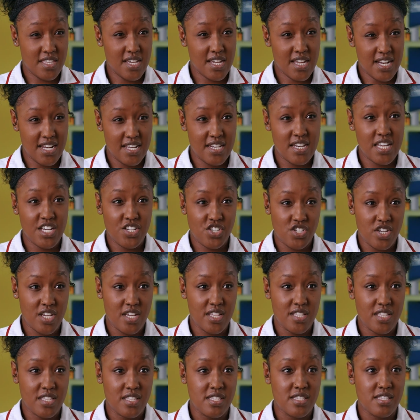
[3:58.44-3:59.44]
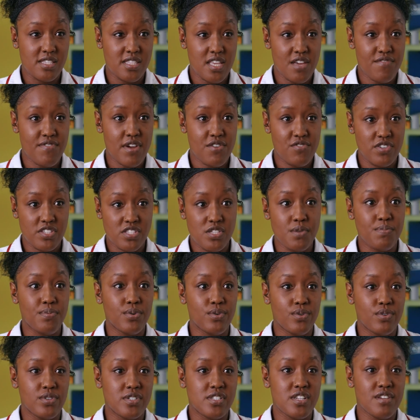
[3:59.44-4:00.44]
The clinicians, they're very
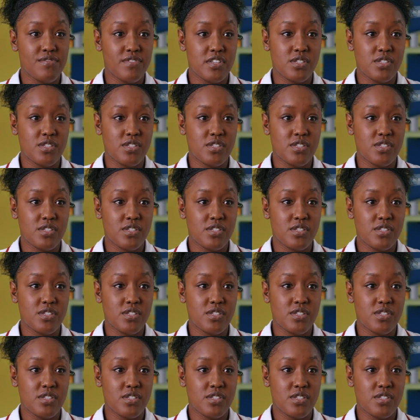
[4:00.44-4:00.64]
supportive